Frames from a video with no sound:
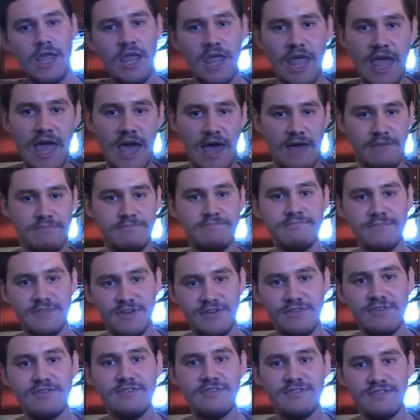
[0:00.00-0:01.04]
yeah,
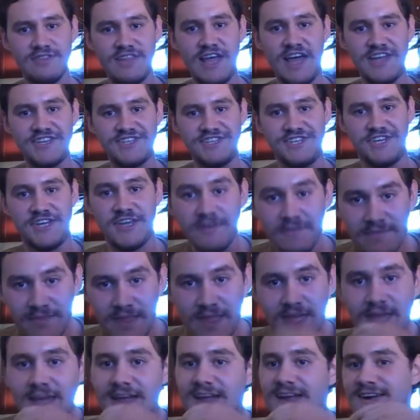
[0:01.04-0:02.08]
Dashi.
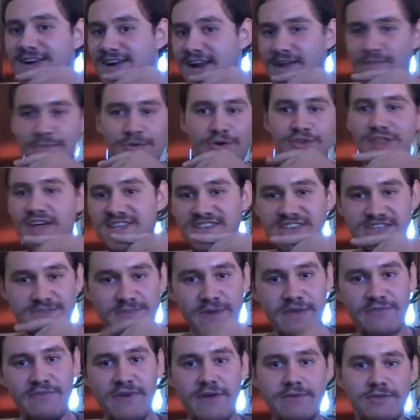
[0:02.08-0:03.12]
Rainbow Dash
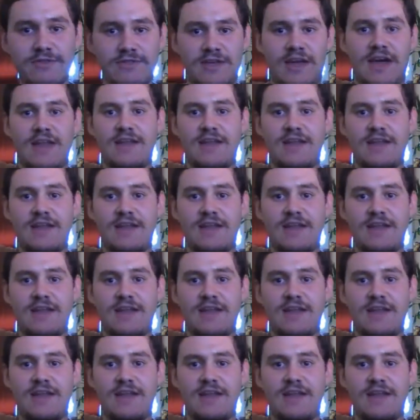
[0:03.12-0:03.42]
is my favorite